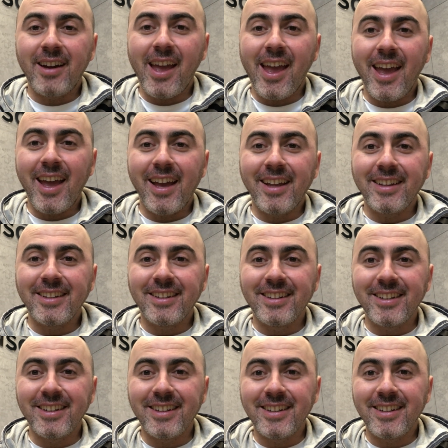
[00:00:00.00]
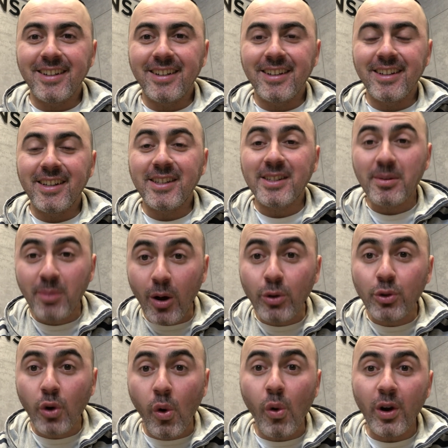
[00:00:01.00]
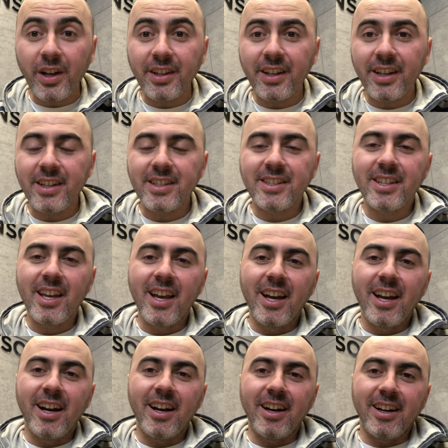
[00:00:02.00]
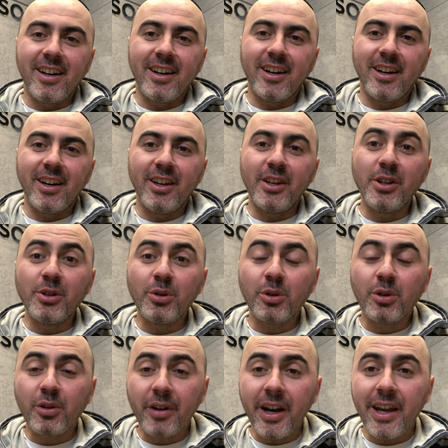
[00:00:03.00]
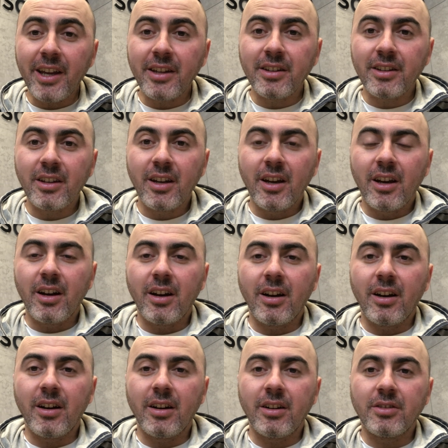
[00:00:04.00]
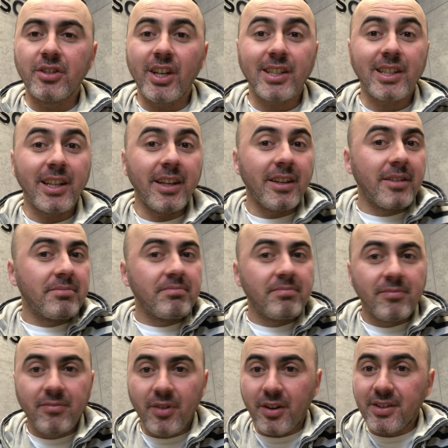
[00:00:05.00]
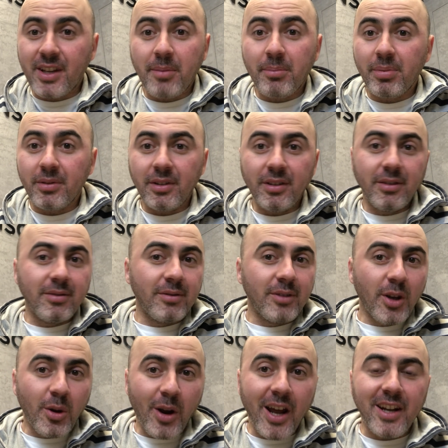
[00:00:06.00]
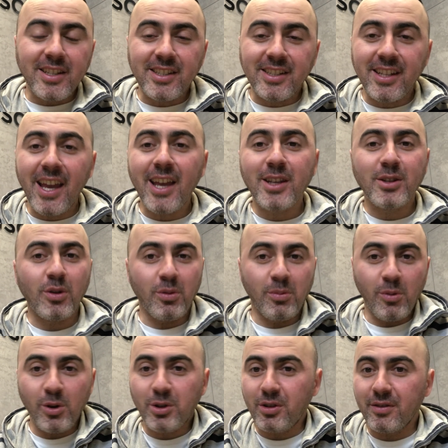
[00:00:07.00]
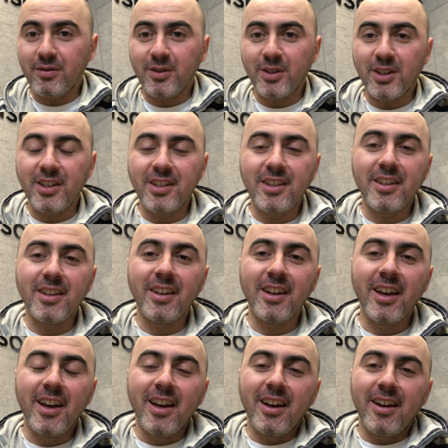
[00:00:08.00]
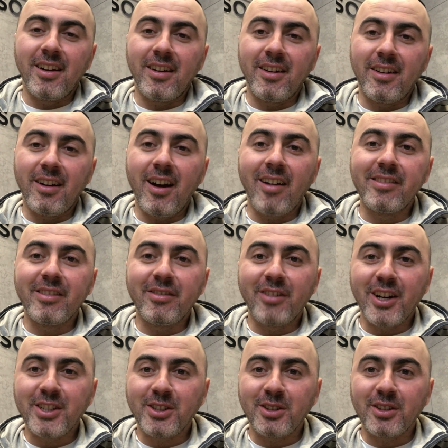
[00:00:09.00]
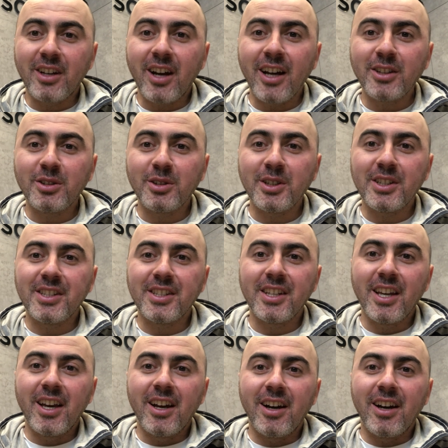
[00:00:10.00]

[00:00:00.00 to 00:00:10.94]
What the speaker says: It's about holidays. In Ukraine, just like, for example, in the United States or most of the other Western countries,